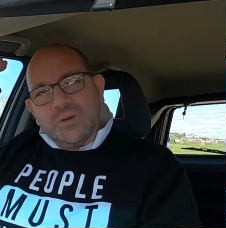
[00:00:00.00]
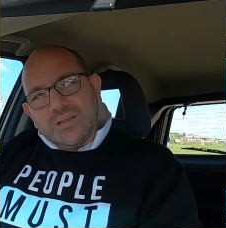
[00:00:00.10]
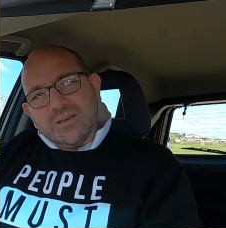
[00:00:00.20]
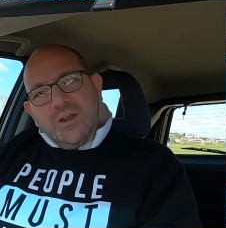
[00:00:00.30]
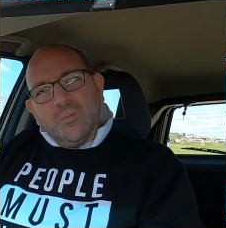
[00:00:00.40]
We
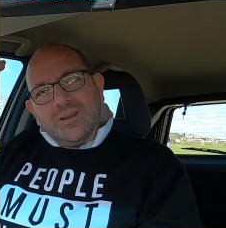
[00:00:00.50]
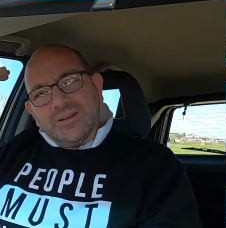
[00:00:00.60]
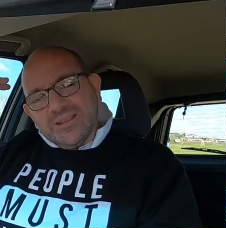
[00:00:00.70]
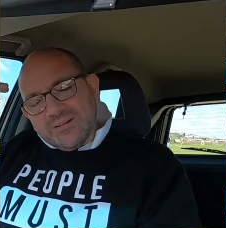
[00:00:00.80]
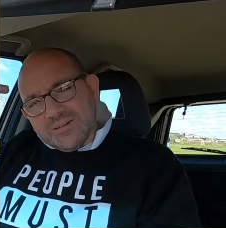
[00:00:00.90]
can
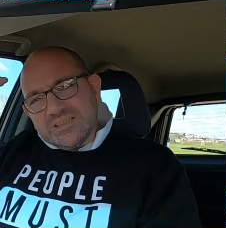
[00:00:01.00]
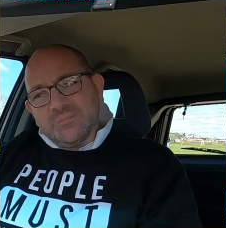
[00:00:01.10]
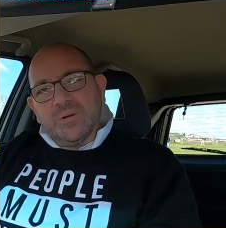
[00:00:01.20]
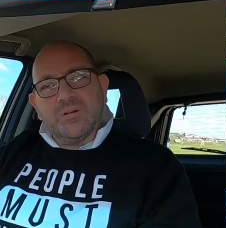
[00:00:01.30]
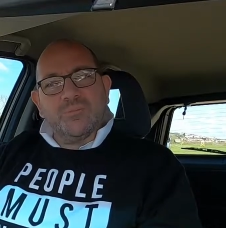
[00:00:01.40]
think in our
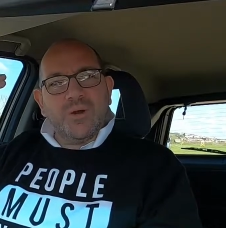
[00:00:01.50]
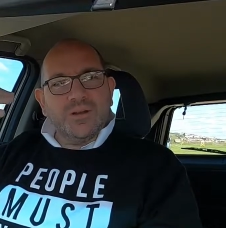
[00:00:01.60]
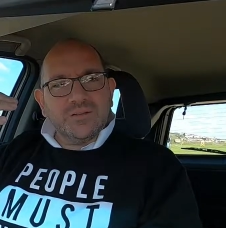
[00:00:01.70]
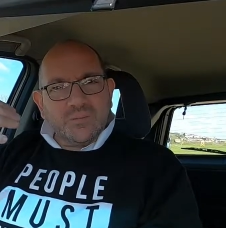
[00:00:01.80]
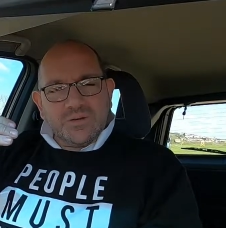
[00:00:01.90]
spirit
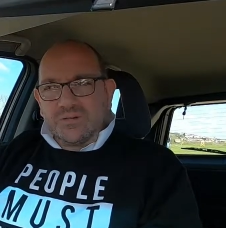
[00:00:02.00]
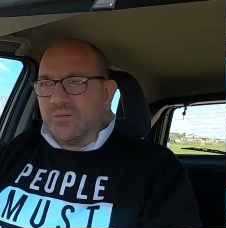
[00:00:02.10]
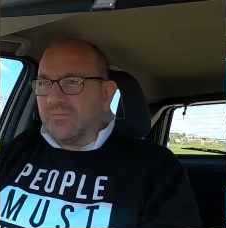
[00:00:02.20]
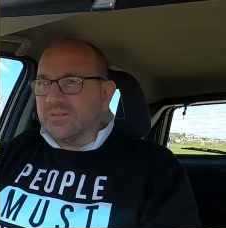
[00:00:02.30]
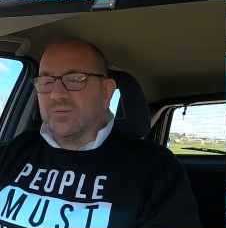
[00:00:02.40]
mind as well as
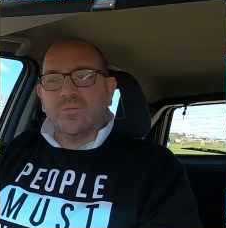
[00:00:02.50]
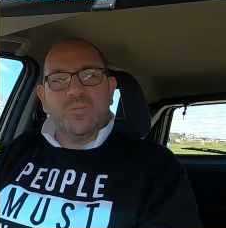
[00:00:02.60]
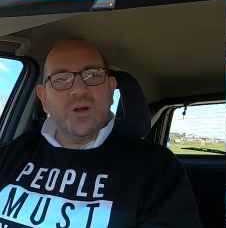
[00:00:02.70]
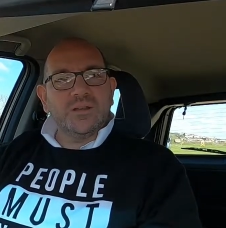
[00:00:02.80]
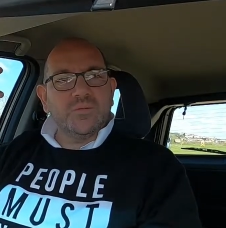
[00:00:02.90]
our physical
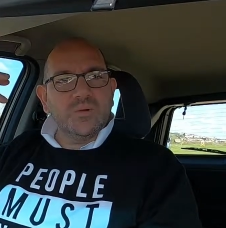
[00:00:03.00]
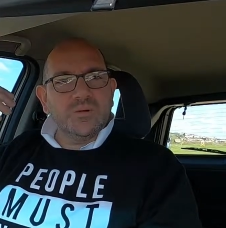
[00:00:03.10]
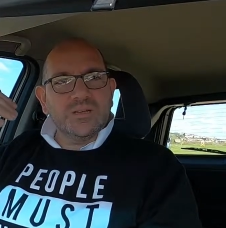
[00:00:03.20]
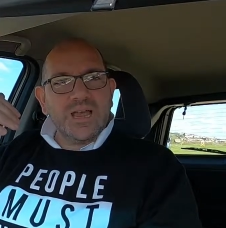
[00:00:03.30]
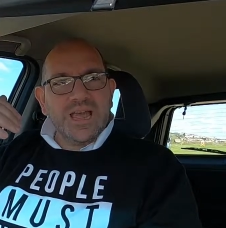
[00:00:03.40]
mind, that we
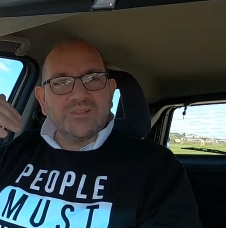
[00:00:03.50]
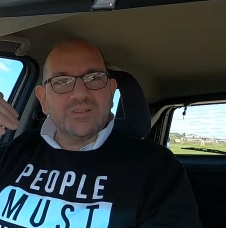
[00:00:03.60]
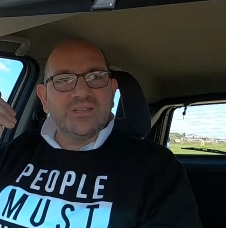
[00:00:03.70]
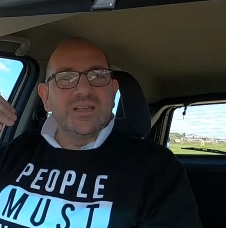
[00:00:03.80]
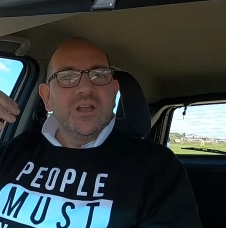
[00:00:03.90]
can
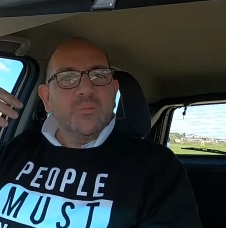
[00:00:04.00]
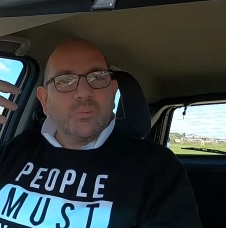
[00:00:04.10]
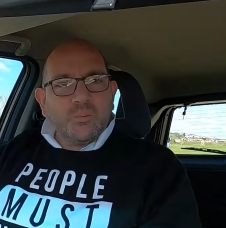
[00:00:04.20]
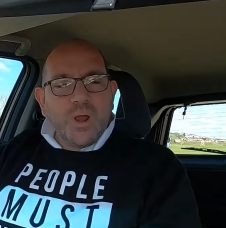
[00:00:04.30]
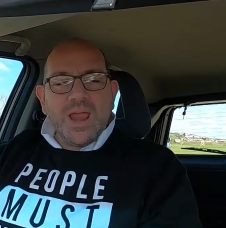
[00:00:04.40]
actually
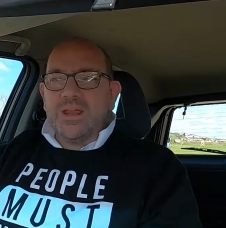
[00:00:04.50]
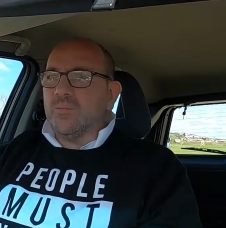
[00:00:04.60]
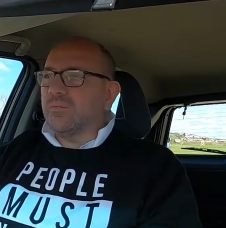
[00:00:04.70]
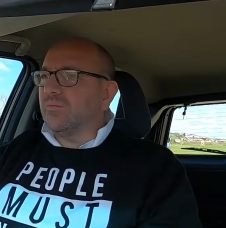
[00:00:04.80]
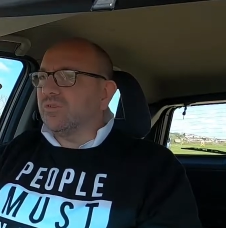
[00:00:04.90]
pray.
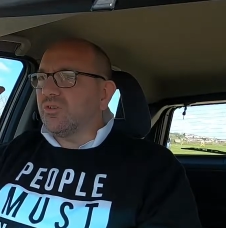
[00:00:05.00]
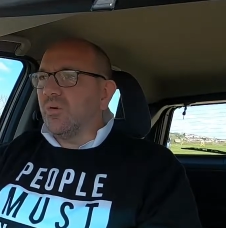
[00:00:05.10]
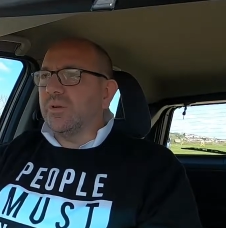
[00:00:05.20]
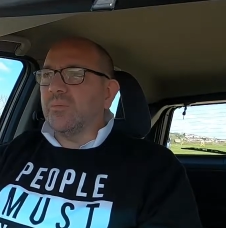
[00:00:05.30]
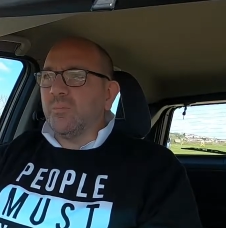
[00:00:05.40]
We
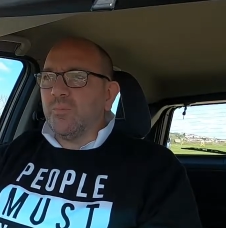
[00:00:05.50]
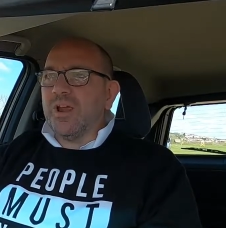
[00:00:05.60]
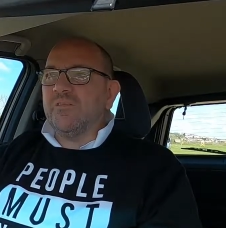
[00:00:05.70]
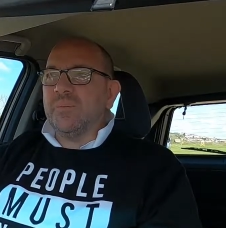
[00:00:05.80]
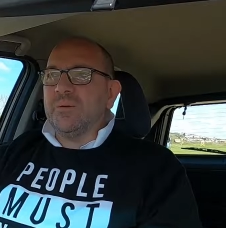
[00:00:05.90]
can
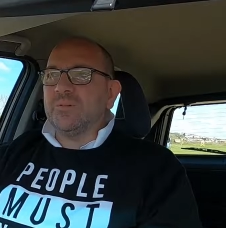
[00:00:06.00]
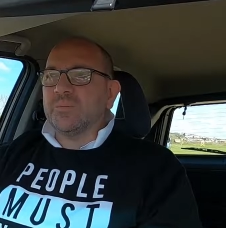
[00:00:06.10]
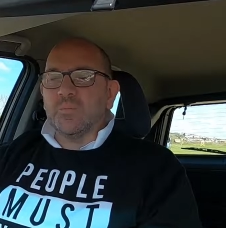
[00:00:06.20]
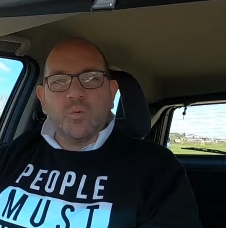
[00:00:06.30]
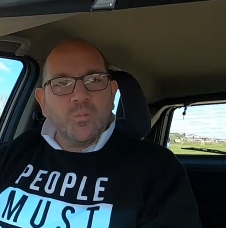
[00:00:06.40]
pray for people as
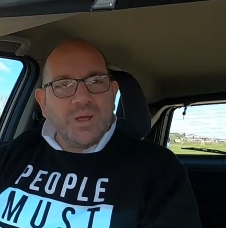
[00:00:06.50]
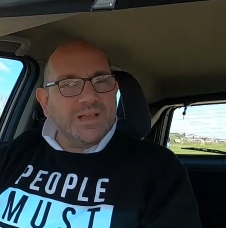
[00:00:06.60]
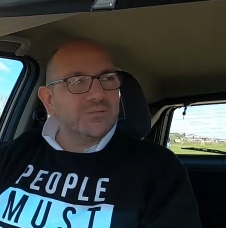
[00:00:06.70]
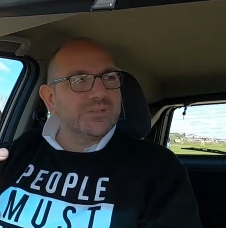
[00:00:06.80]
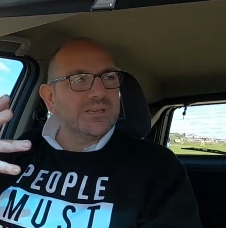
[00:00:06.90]
we walk
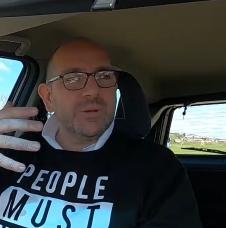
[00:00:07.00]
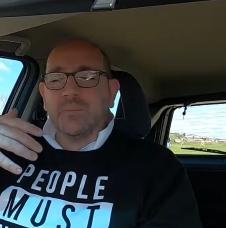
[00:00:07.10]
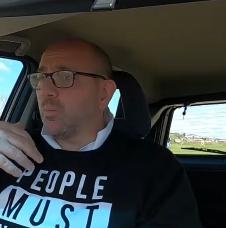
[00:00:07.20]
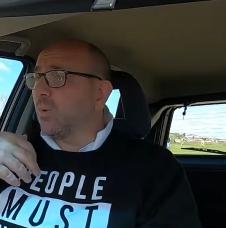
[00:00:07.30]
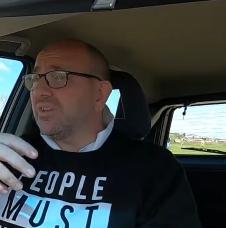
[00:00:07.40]
past. We see
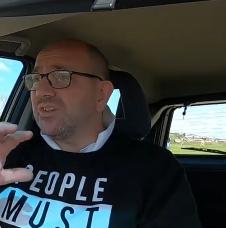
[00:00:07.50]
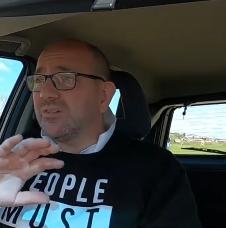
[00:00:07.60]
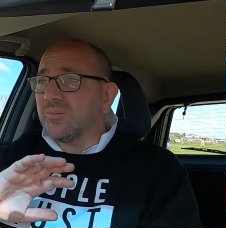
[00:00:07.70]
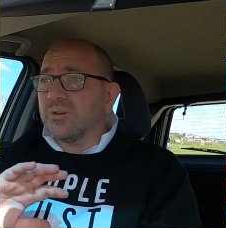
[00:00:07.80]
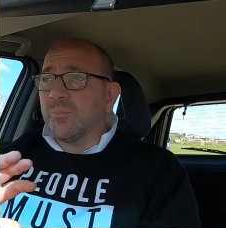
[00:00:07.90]
people in
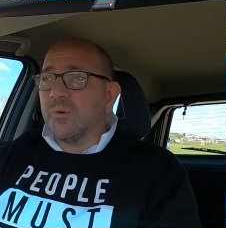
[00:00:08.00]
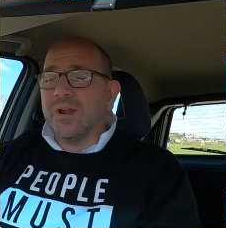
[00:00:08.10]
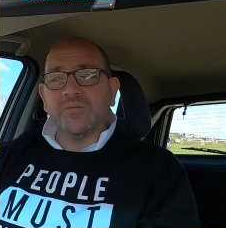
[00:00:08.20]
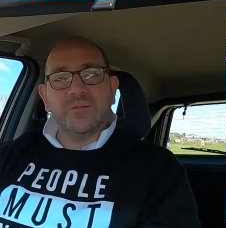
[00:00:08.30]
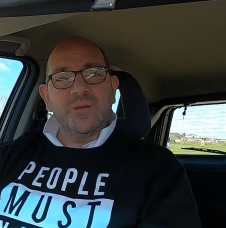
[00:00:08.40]
wheelchairs, we can
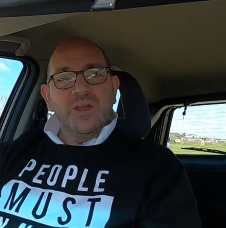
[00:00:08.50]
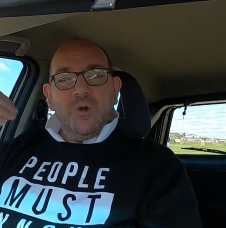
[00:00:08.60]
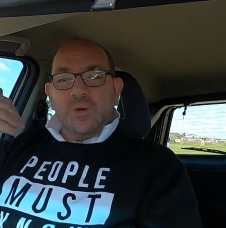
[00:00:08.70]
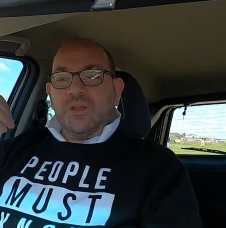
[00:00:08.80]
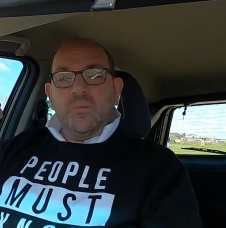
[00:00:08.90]
pray for them.
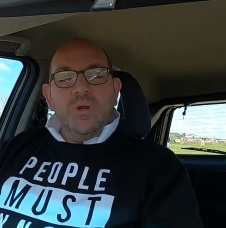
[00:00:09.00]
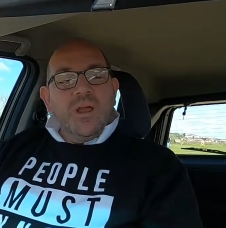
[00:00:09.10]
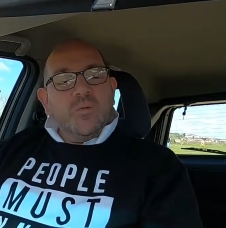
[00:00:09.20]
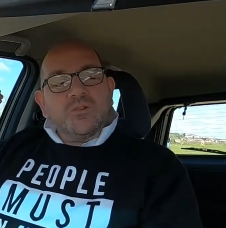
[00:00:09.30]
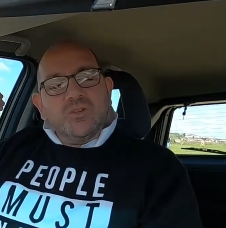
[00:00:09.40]
We can
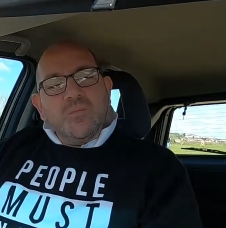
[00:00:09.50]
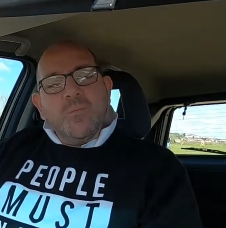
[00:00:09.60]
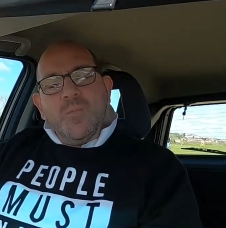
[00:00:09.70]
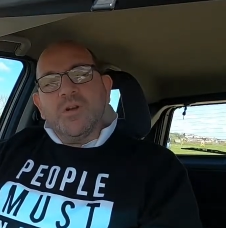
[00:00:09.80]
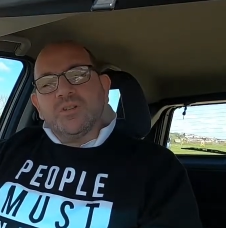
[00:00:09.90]
do
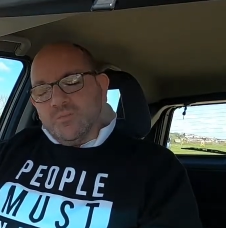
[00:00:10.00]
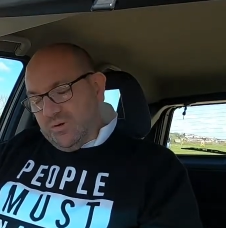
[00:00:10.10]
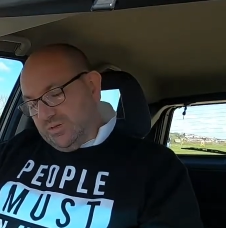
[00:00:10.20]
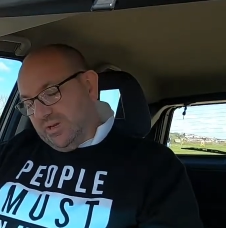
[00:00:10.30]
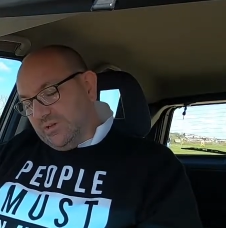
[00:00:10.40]
much,
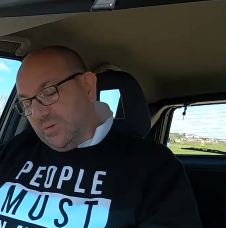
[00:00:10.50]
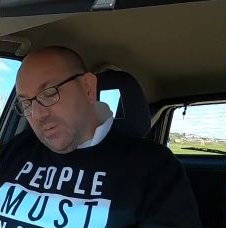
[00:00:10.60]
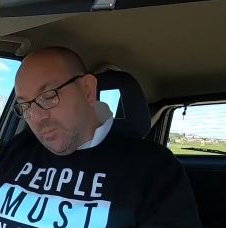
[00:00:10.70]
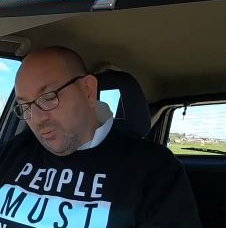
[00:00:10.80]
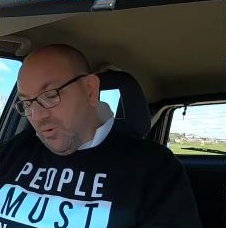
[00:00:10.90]
much things. We
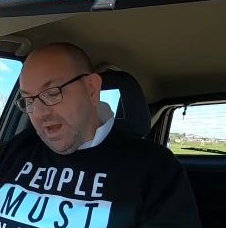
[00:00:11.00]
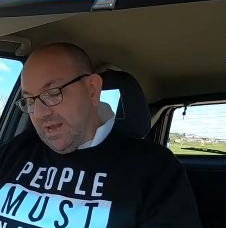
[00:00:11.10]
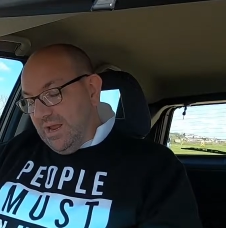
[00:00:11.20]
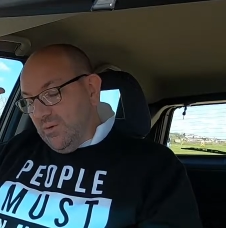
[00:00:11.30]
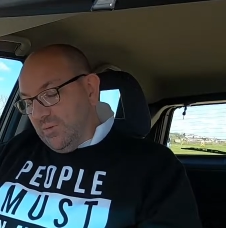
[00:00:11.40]
can
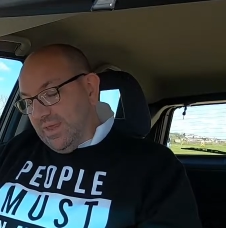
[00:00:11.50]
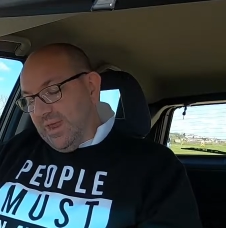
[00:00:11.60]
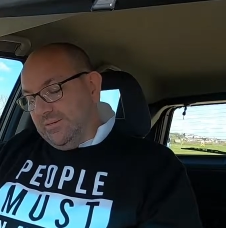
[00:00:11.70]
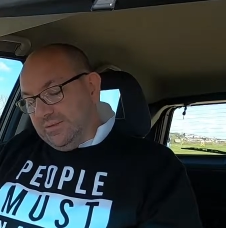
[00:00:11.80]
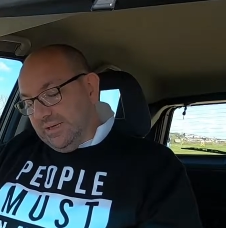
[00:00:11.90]
pray
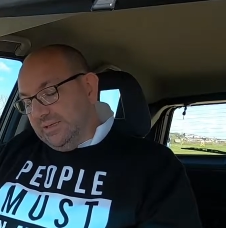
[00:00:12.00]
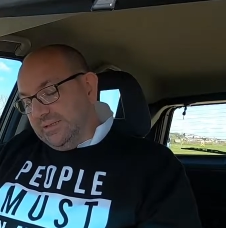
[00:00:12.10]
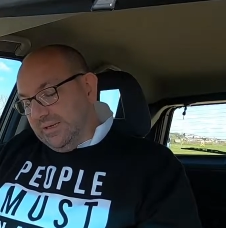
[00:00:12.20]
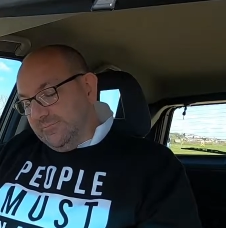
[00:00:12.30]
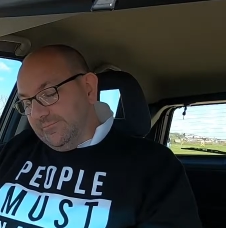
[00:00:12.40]
without
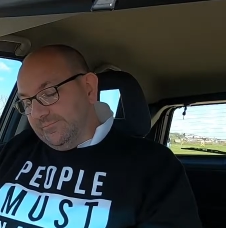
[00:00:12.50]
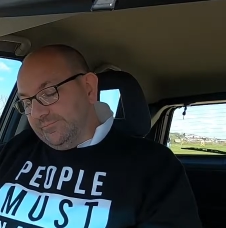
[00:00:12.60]
ceasing.